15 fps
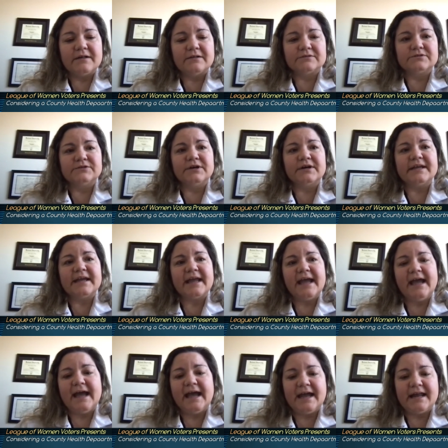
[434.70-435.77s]

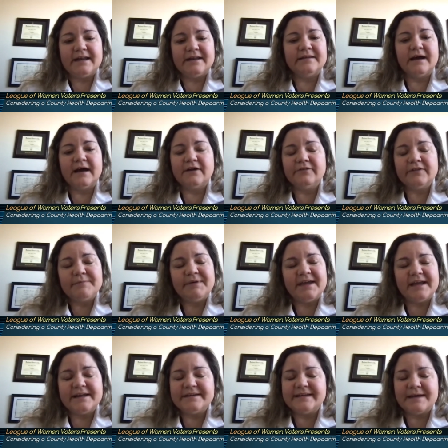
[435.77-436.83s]
looking at not only
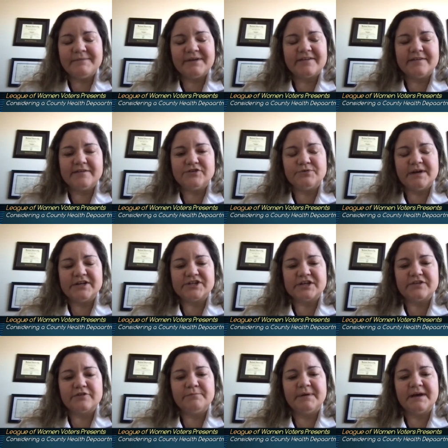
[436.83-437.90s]
pandemic
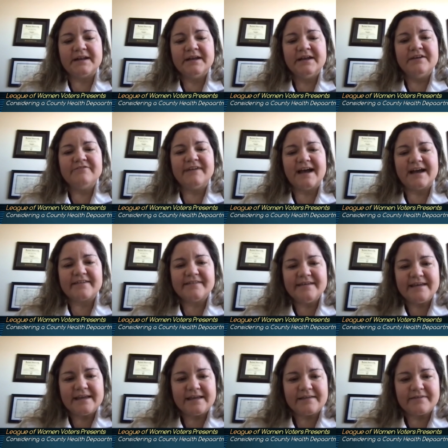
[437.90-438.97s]
situations but
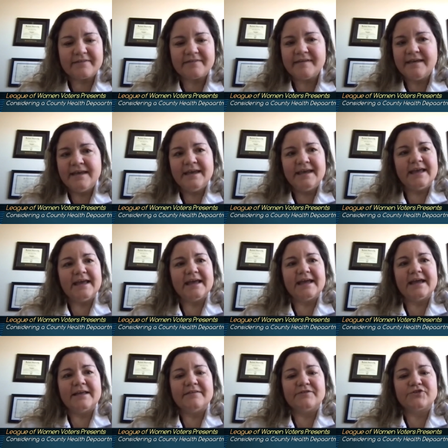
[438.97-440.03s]
vaccines
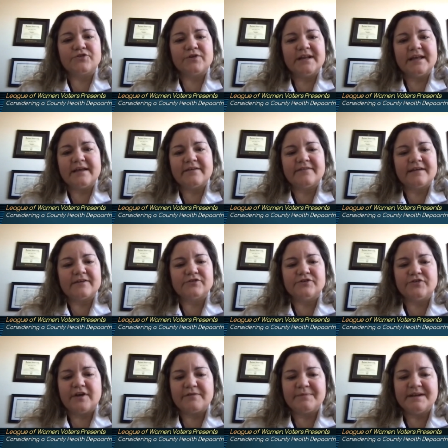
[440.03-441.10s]
and treating sexually
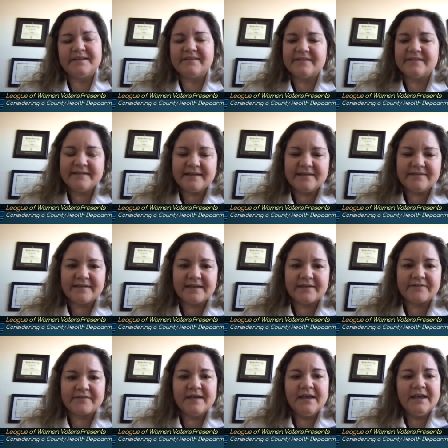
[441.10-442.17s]
transmitted
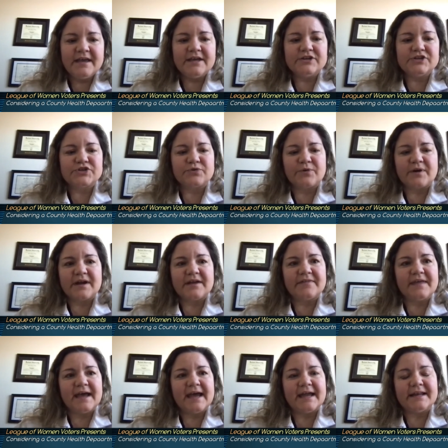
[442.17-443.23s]
diseases, ensuring
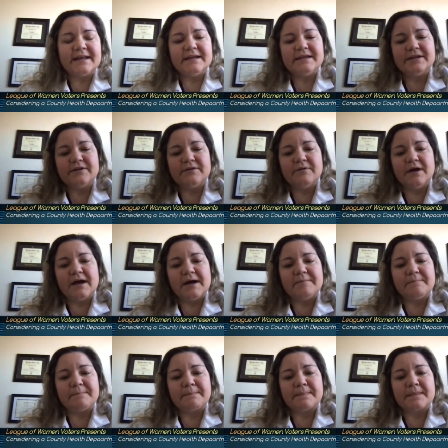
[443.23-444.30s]
that you um,